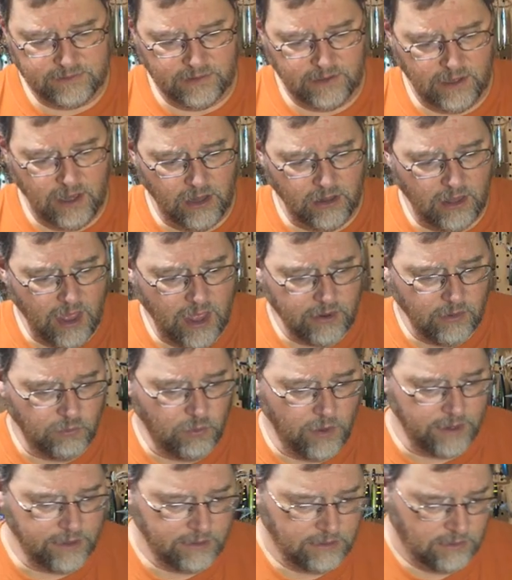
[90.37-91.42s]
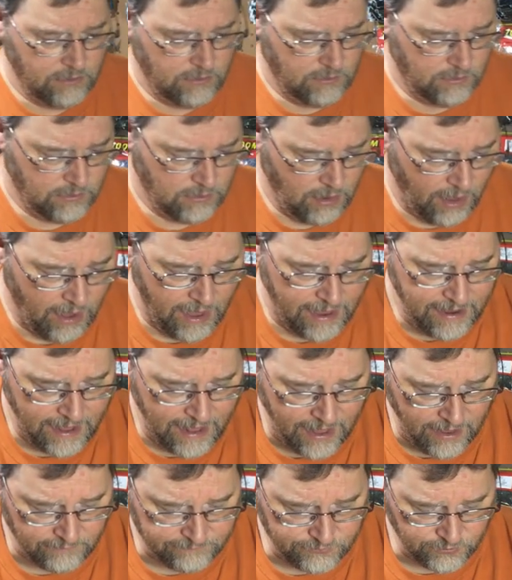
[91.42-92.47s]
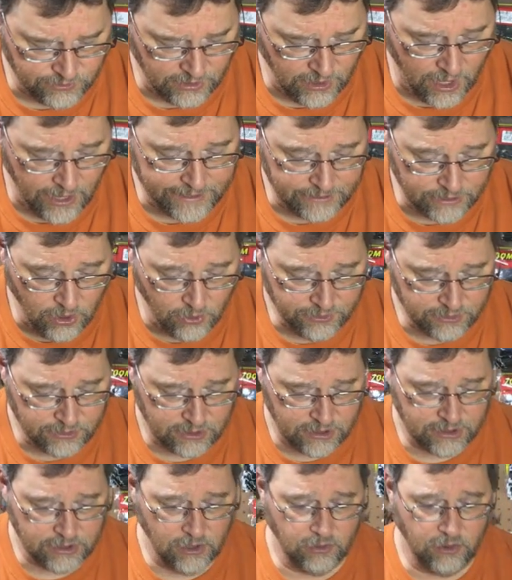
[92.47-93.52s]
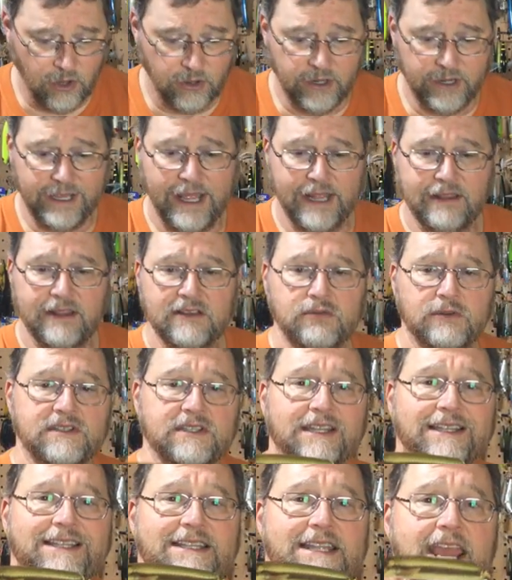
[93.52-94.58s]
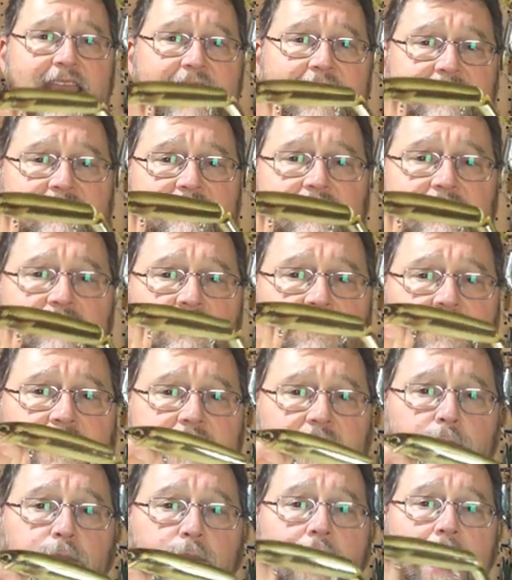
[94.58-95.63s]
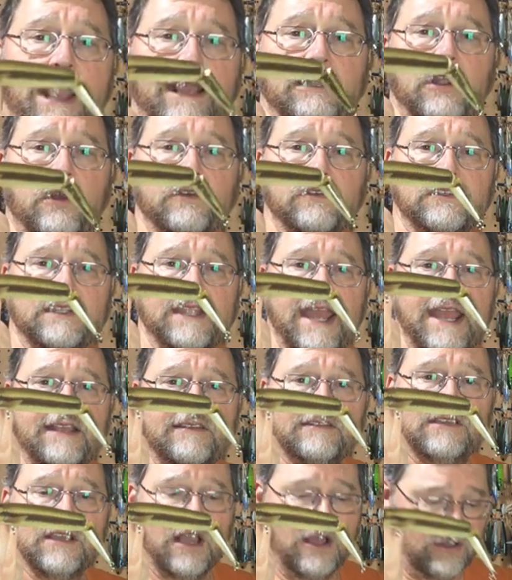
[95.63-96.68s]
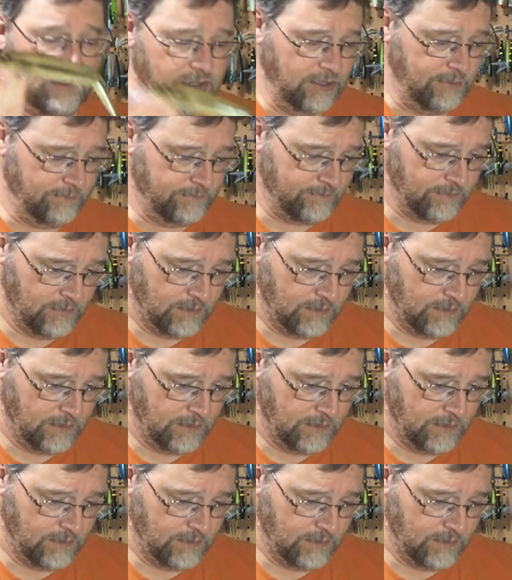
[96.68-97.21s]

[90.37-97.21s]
a lot of what I have, you can no longer get. This one's a dace. This one's like a black nose dace color.